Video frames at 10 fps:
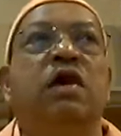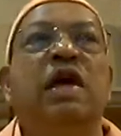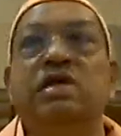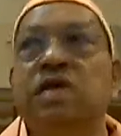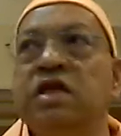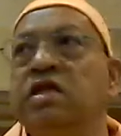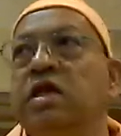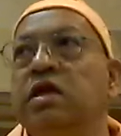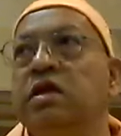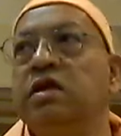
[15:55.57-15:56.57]

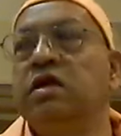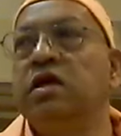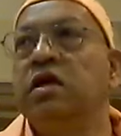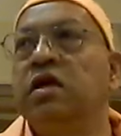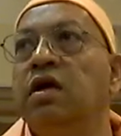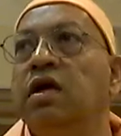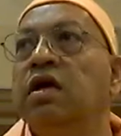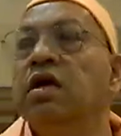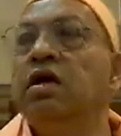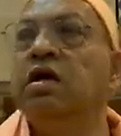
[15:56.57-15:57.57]
existing
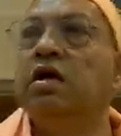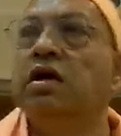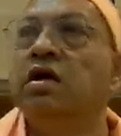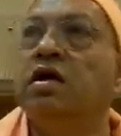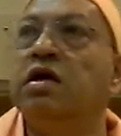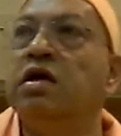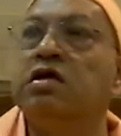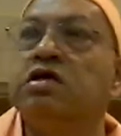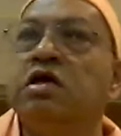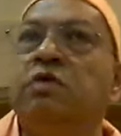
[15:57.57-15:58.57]
in
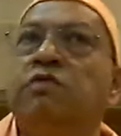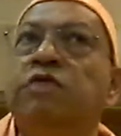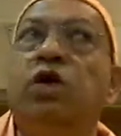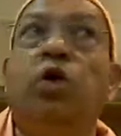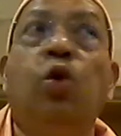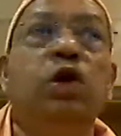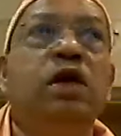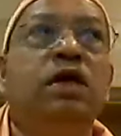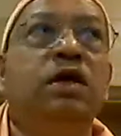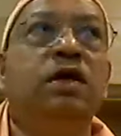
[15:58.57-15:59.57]
some of the
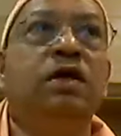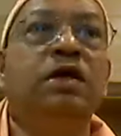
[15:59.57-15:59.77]
older